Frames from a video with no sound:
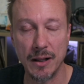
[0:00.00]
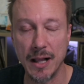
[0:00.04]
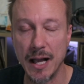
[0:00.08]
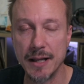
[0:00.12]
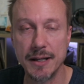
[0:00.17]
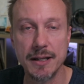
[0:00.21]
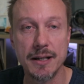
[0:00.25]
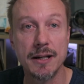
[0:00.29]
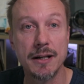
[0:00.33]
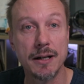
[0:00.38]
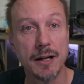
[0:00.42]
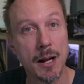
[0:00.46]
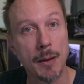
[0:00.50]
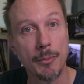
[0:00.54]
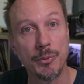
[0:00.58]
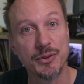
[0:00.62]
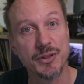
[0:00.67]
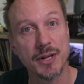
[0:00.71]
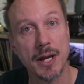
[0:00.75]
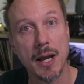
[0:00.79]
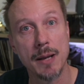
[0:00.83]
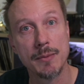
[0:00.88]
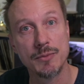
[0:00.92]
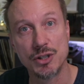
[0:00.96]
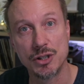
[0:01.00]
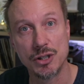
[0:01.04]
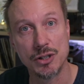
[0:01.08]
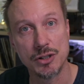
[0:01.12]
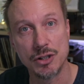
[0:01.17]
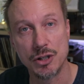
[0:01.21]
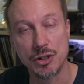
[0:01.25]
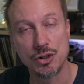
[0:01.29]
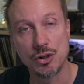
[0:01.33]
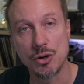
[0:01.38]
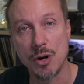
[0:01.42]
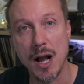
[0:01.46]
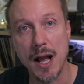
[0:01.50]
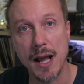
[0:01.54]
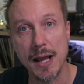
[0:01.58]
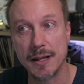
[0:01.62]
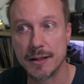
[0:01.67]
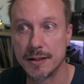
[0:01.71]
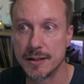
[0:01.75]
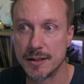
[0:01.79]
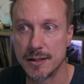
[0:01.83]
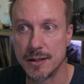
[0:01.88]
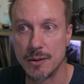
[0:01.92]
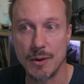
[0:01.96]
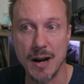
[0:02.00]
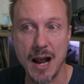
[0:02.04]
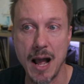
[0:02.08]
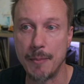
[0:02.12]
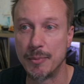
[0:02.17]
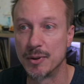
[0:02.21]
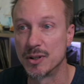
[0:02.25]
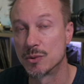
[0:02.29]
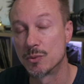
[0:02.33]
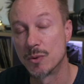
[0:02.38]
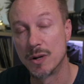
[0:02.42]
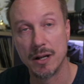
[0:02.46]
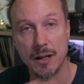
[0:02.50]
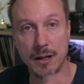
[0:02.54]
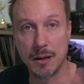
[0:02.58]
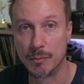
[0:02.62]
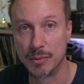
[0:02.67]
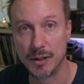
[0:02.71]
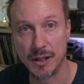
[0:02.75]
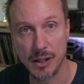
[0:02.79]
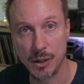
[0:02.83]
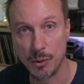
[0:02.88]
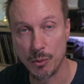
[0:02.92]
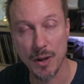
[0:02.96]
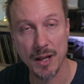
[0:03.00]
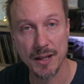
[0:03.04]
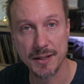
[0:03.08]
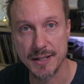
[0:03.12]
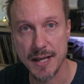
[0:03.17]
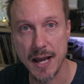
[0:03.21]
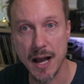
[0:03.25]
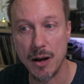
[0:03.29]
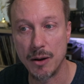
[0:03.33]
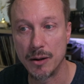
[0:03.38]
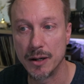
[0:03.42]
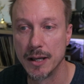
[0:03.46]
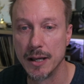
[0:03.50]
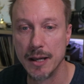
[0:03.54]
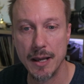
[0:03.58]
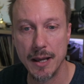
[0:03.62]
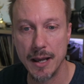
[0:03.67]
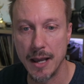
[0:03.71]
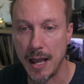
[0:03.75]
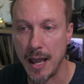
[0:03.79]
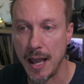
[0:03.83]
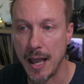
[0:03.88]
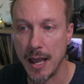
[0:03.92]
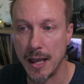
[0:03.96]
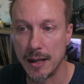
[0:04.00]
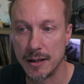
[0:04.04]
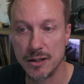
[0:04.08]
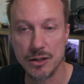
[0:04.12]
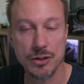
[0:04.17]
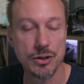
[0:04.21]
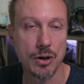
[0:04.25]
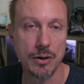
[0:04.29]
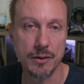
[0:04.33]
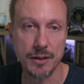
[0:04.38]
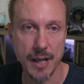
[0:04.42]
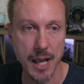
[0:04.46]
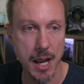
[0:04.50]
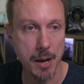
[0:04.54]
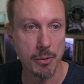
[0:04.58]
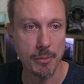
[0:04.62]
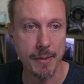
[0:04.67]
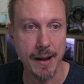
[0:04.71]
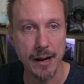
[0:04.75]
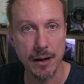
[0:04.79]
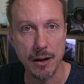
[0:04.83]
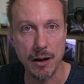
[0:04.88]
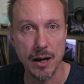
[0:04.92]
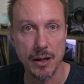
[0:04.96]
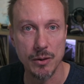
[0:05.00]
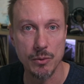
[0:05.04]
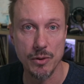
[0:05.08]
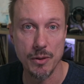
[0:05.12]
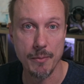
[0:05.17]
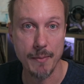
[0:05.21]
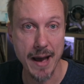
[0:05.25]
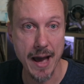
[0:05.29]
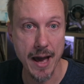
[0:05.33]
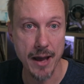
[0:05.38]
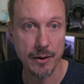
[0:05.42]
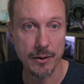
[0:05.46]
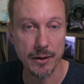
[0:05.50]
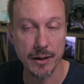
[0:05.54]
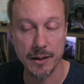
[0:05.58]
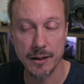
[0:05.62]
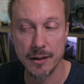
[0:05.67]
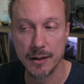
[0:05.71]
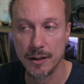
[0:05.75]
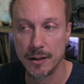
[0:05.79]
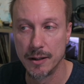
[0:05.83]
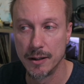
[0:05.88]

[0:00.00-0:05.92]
I did it a couple times just to try it, to see what happens when it completely runs out, and you turn the camera back on with a battery,